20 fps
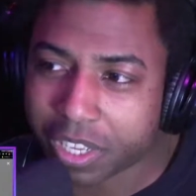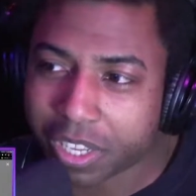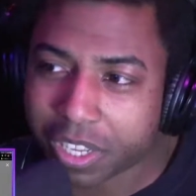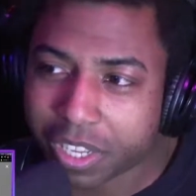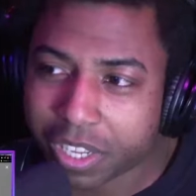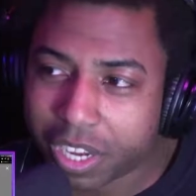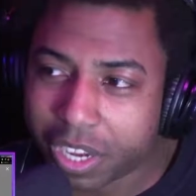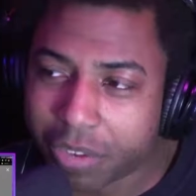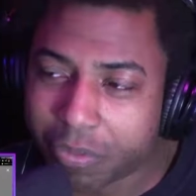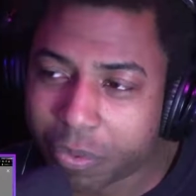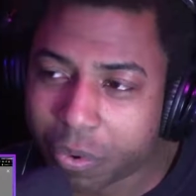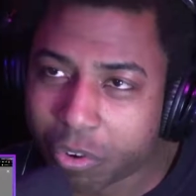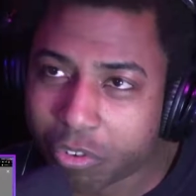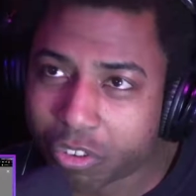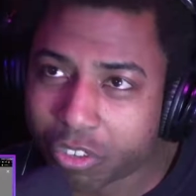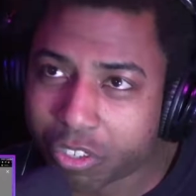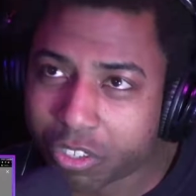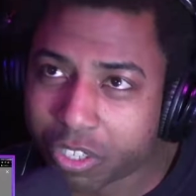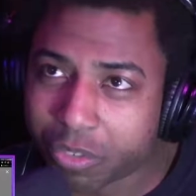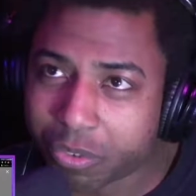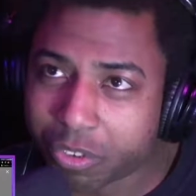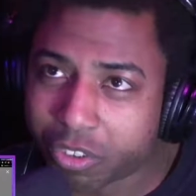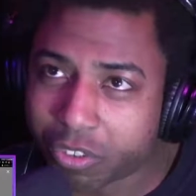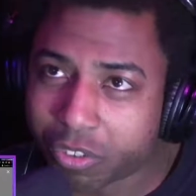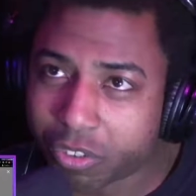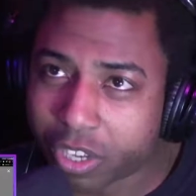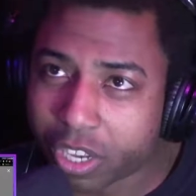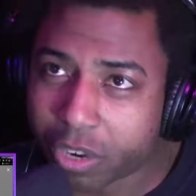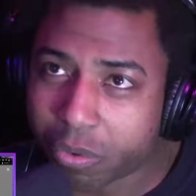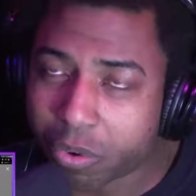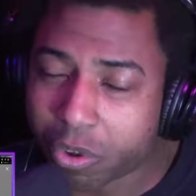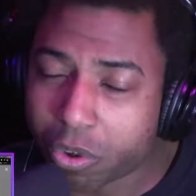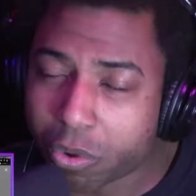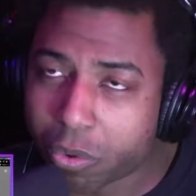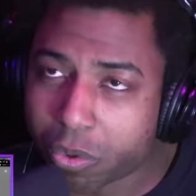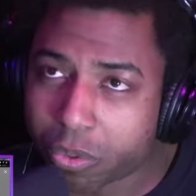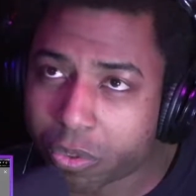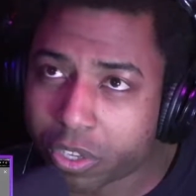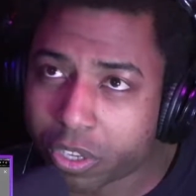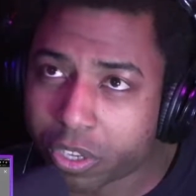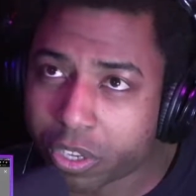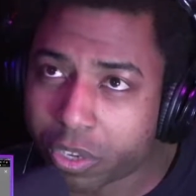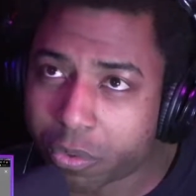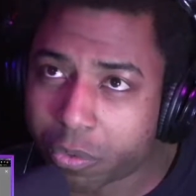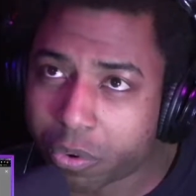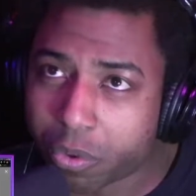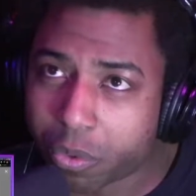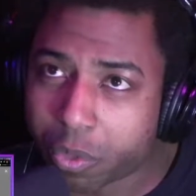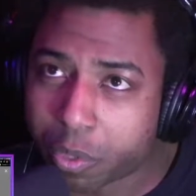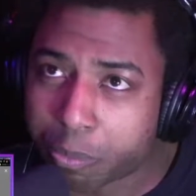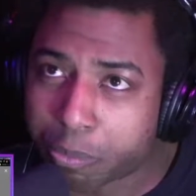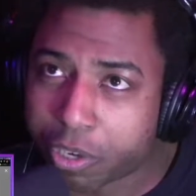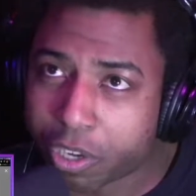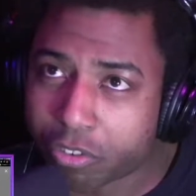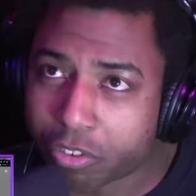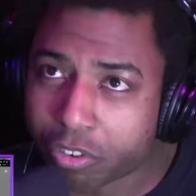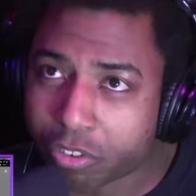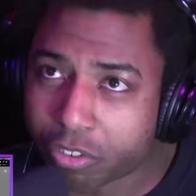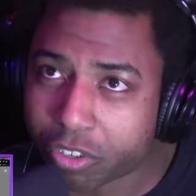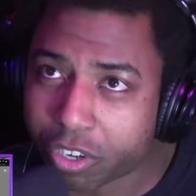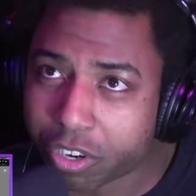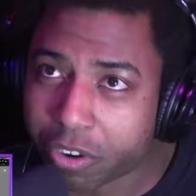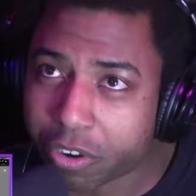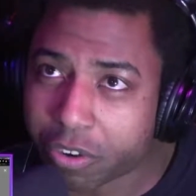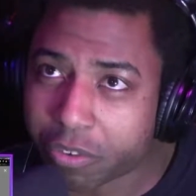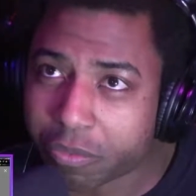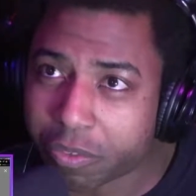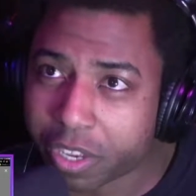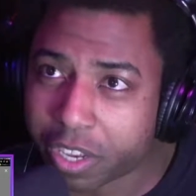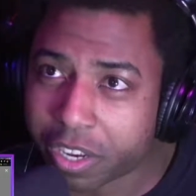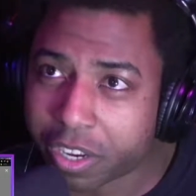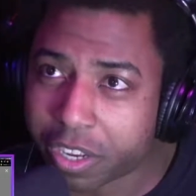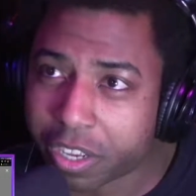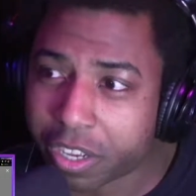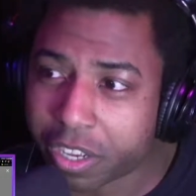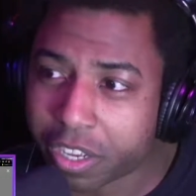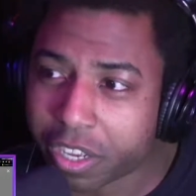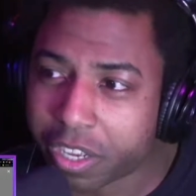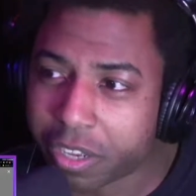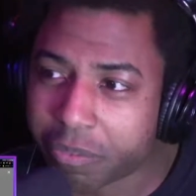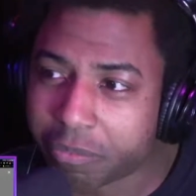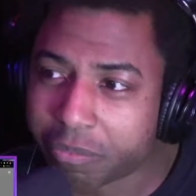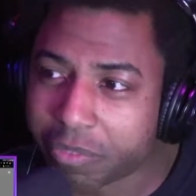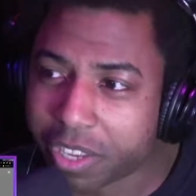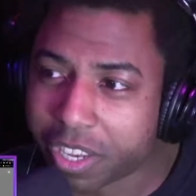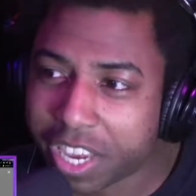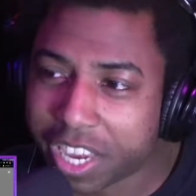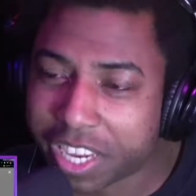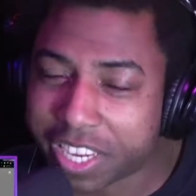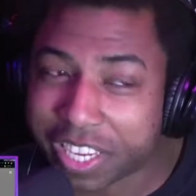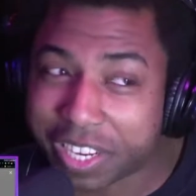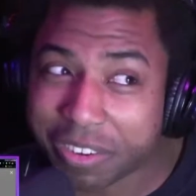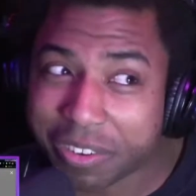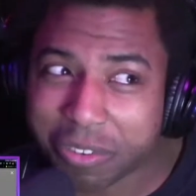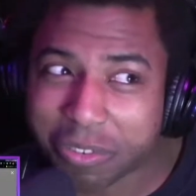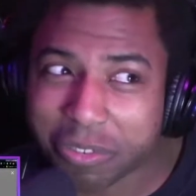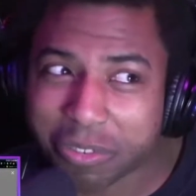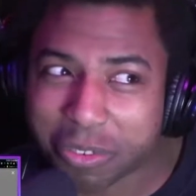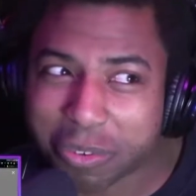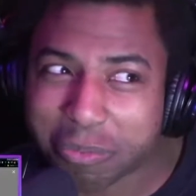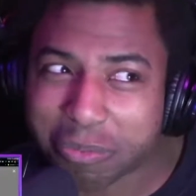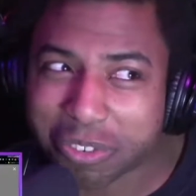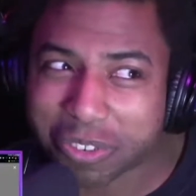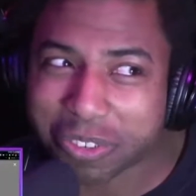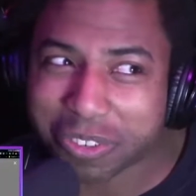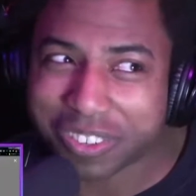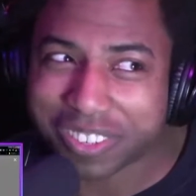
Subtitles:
Unfortunately, we just got to roll with the punches here. And hey, get on those Zoom shows. I